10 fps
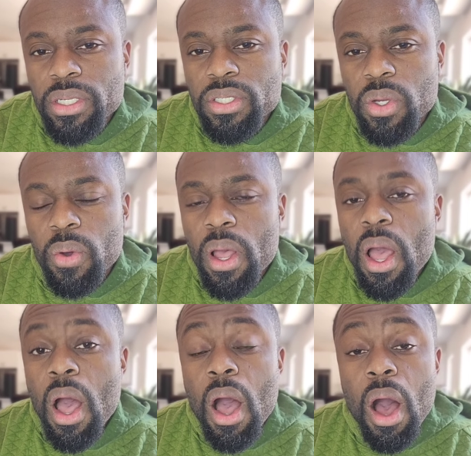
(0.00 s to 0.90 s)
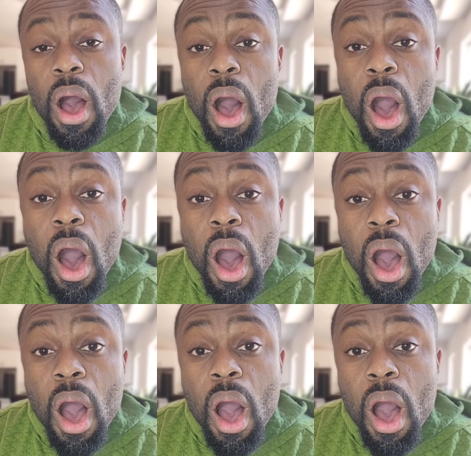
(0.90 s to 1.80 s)
So
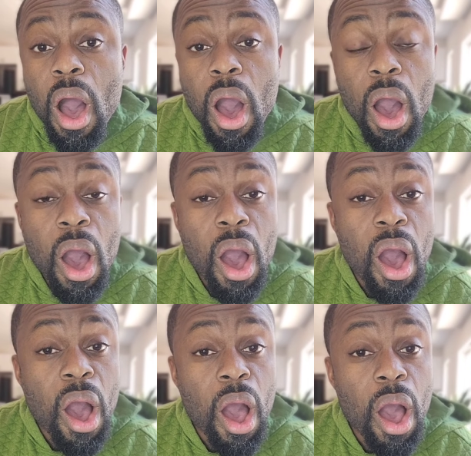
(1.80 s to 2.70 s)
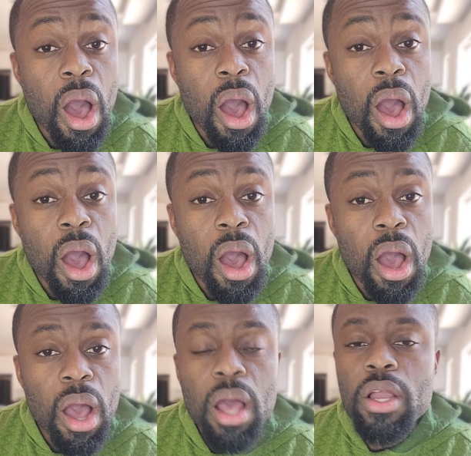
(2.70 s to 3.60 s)
ah.